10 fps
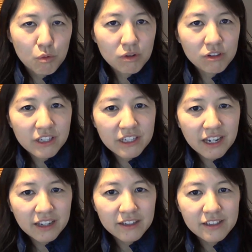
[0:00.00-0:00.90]
So what we're looking
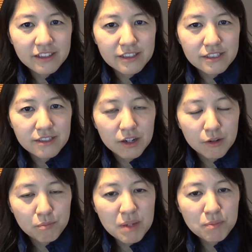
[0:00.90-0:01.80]
at is
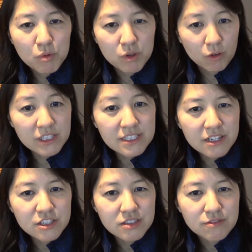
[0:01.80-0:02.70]
people with early
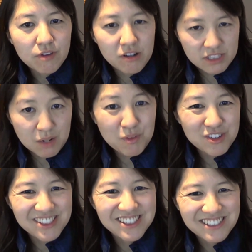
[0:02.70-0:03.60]
stages of
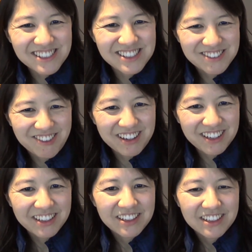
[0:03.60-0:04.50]
Alzheimer's disease,
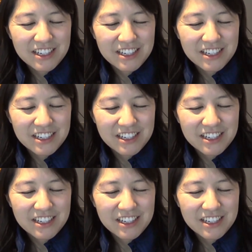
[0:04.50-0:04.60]
right?